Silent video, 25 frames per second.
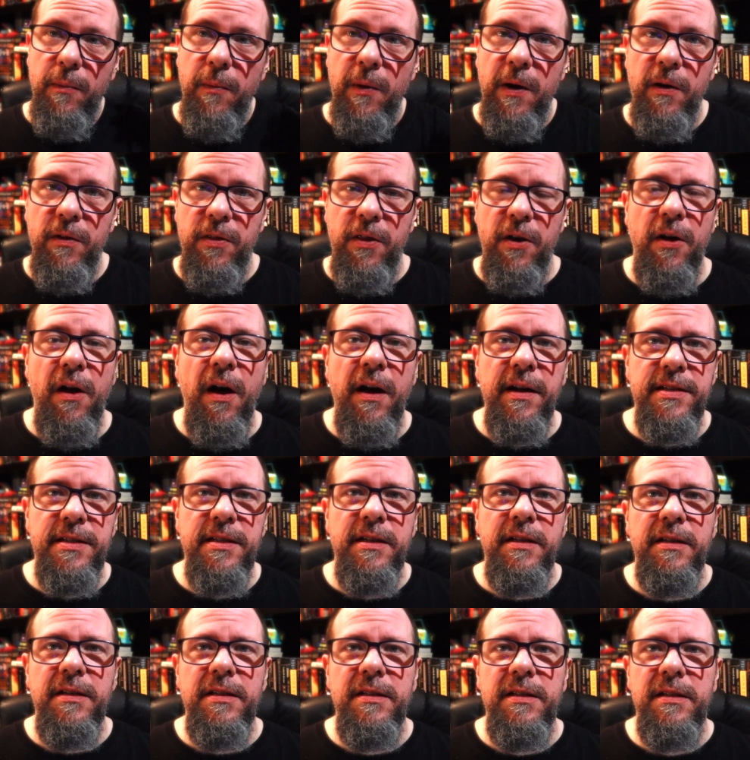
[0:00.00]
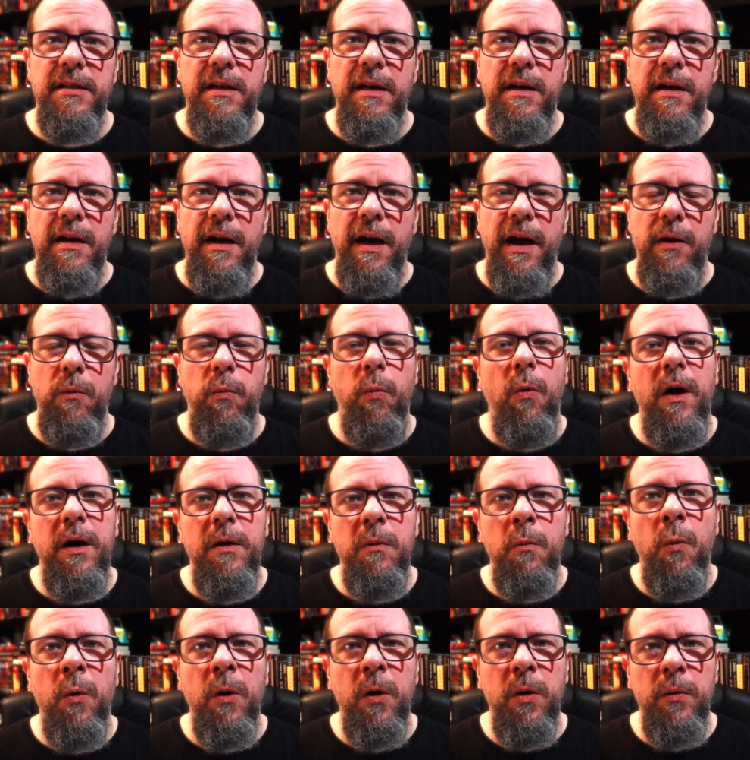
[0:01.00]
where the Nazis had
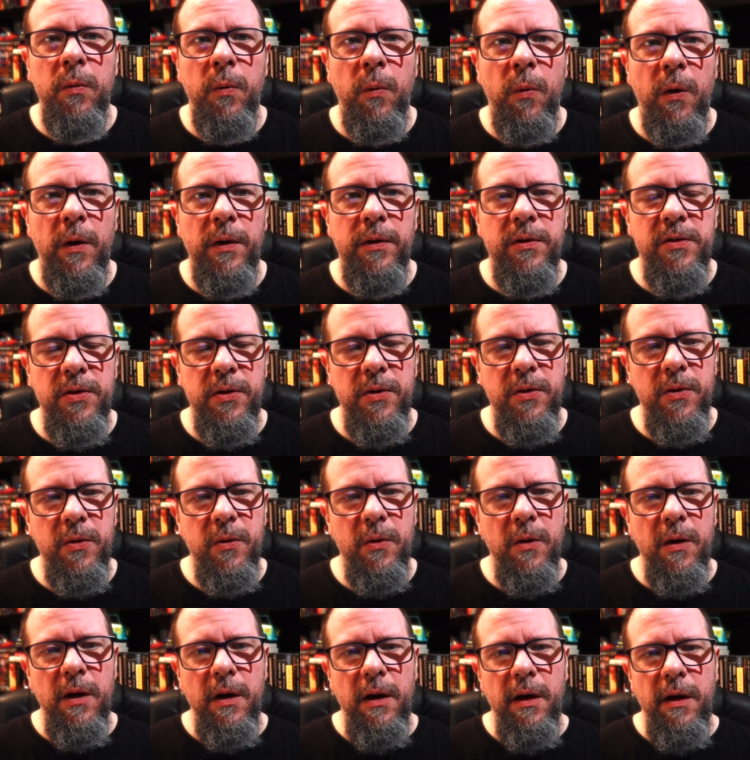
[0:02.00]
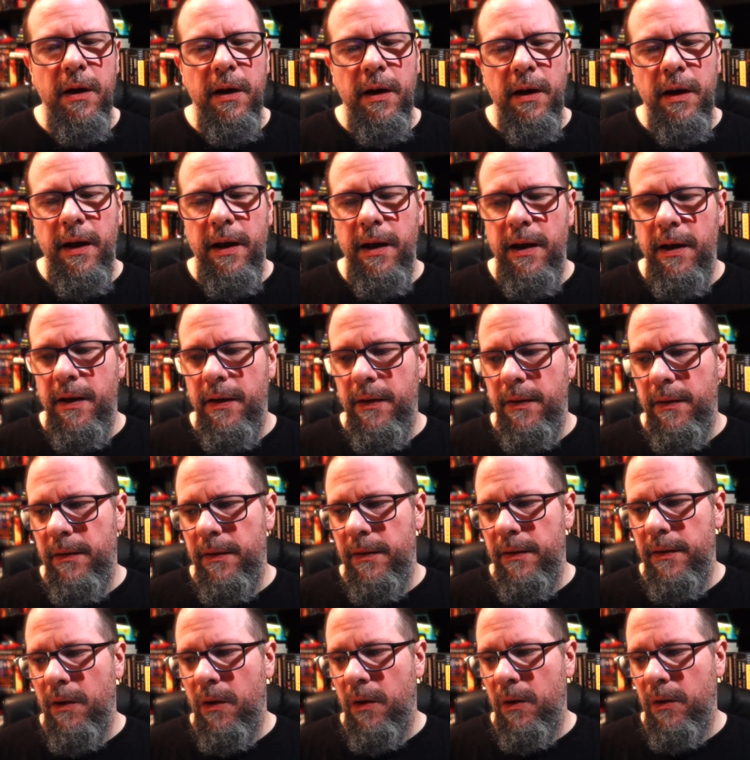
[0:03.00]
won World War II
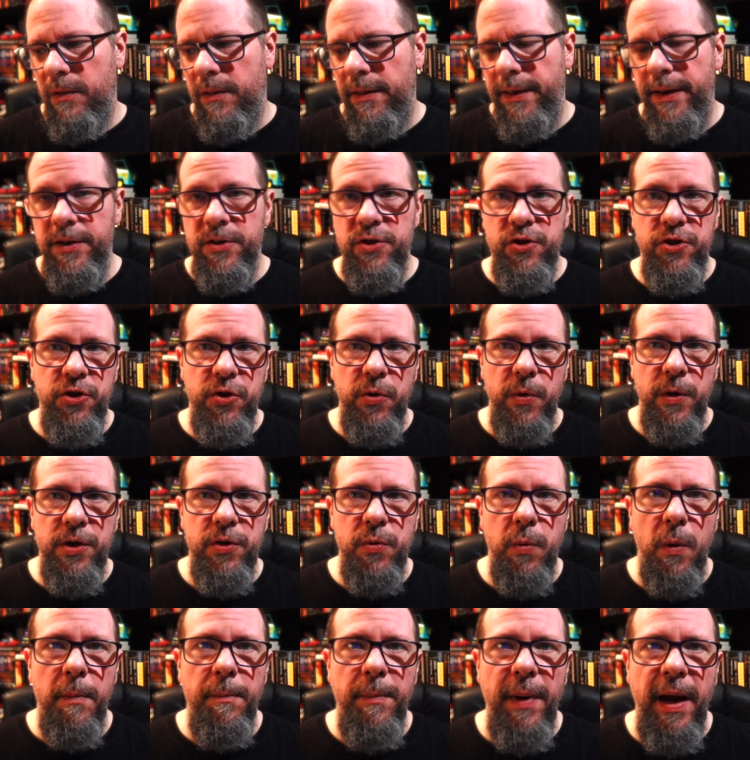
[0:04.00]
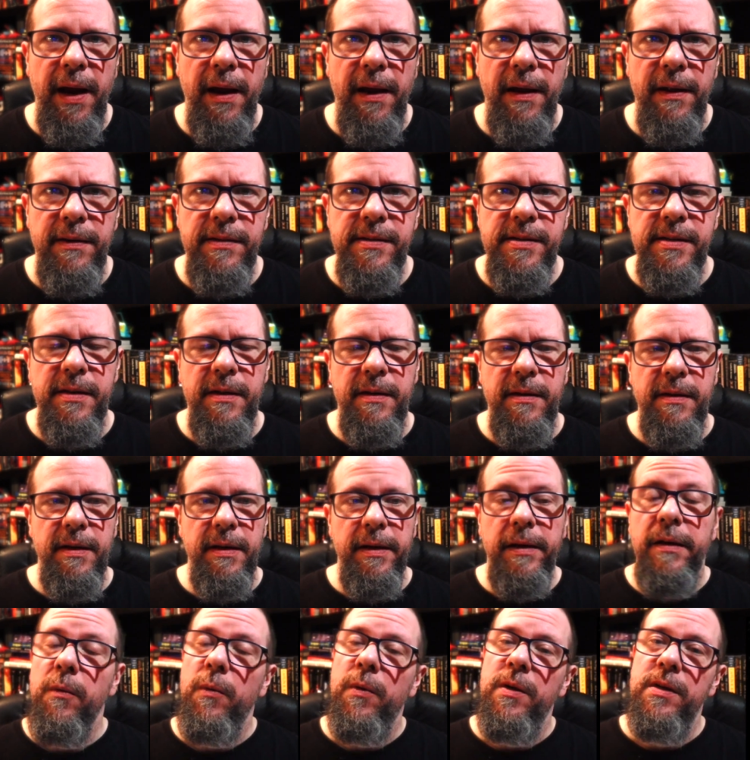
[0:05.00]
and all things Jewish were banned, and
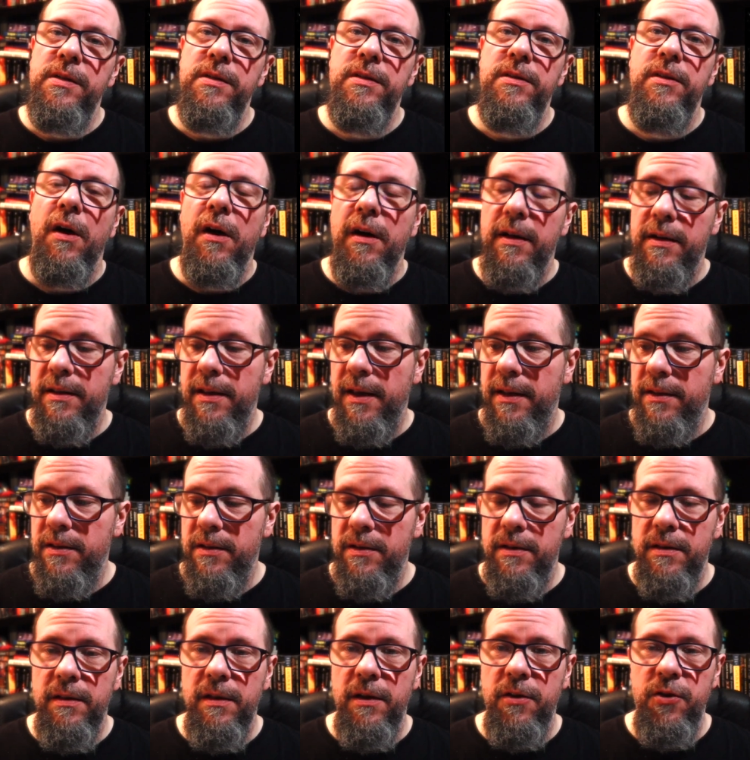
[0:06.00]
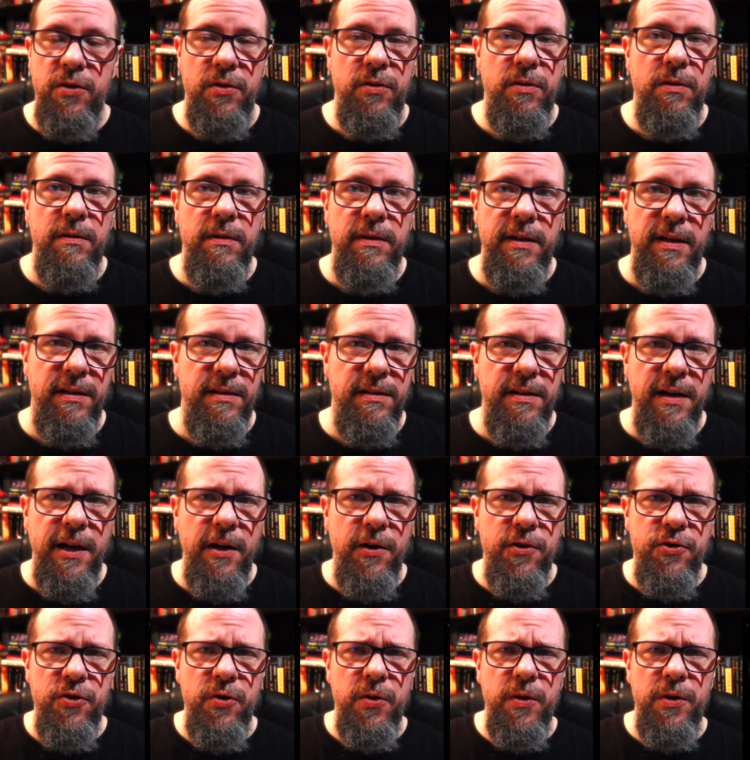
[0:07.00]
it was thought that the
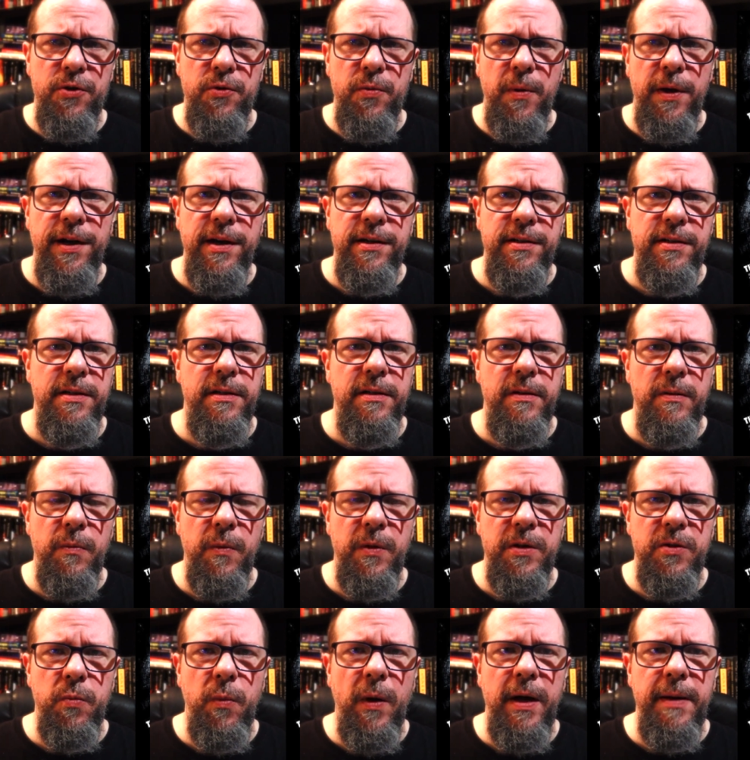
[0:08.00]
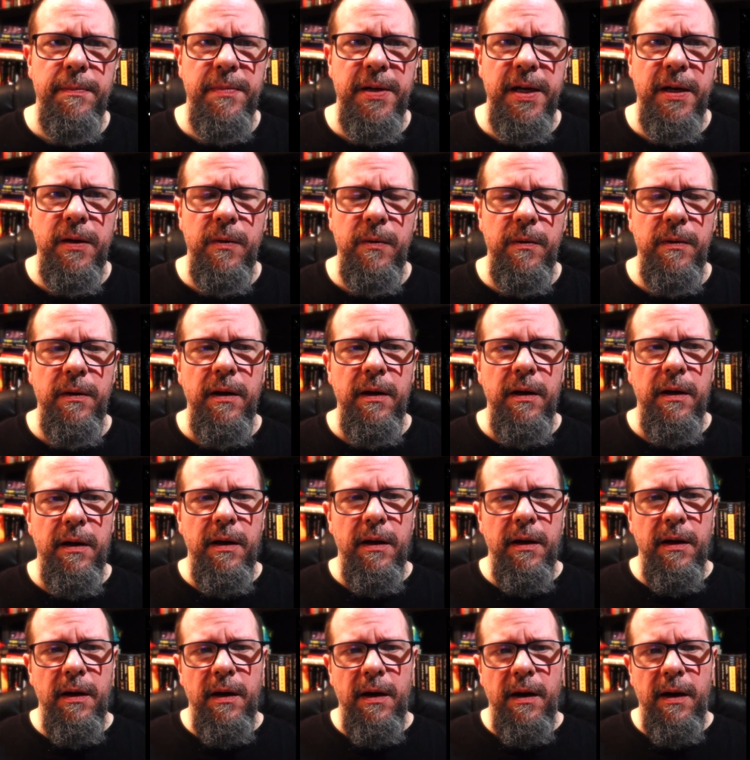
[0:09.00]
entire Jewish race was wiped out.
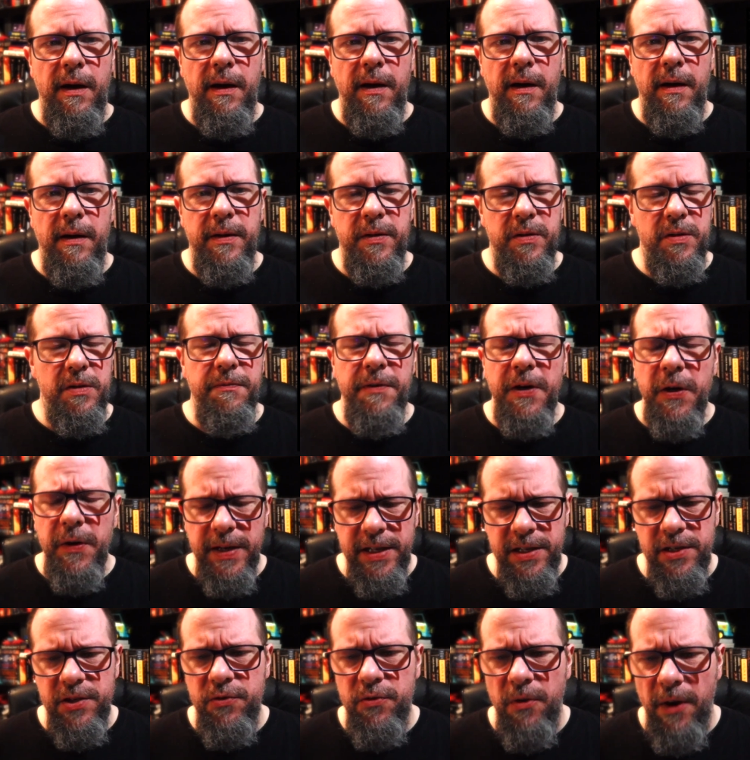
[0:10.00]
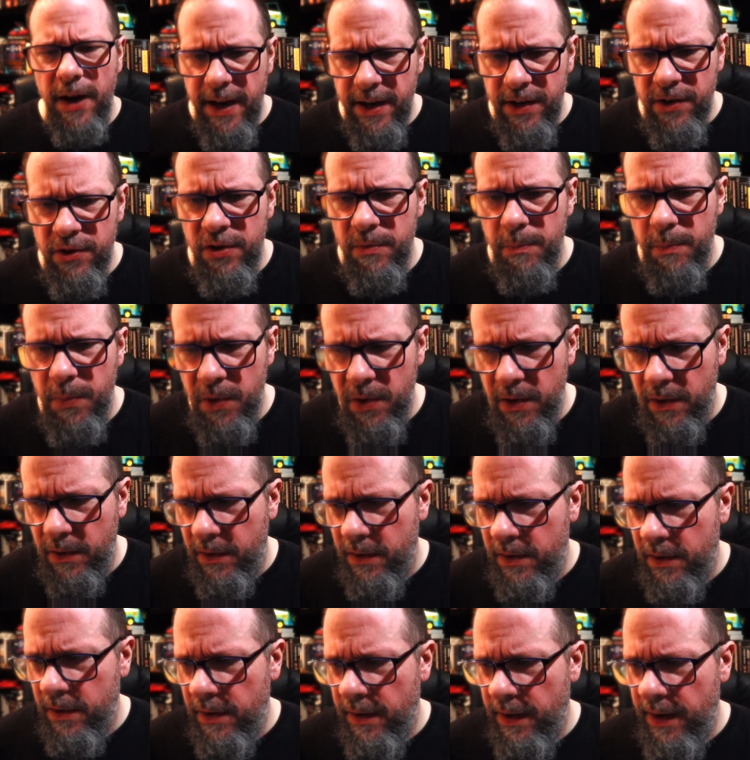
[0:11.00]
It's a very strange
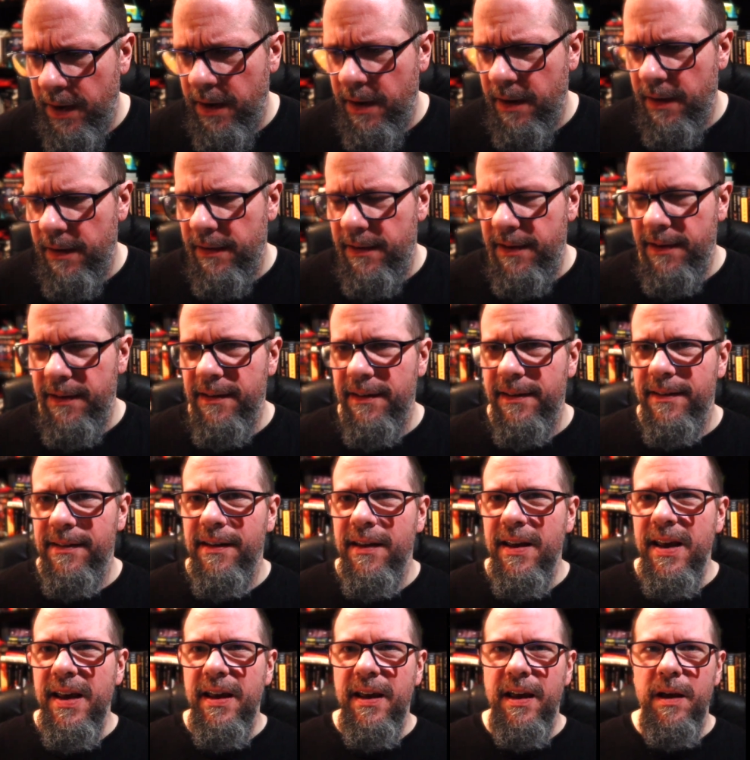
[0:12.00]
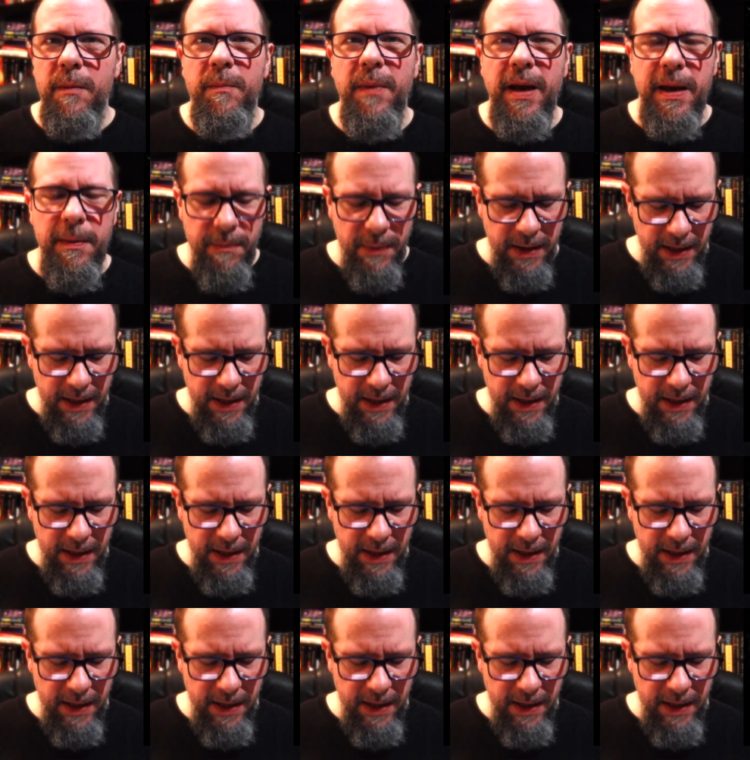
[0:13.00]
book, and it made